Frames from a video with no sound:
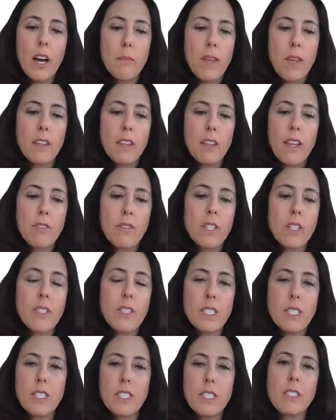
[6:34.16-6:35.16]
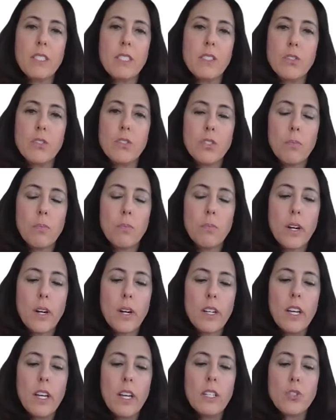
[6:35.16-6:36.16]
and level of assistance and
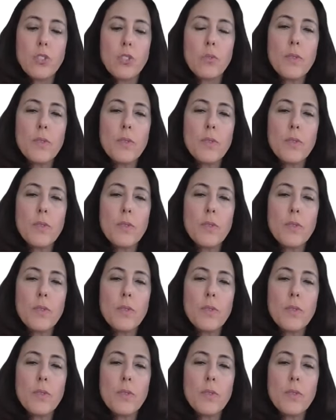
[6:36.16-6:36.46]
support. So it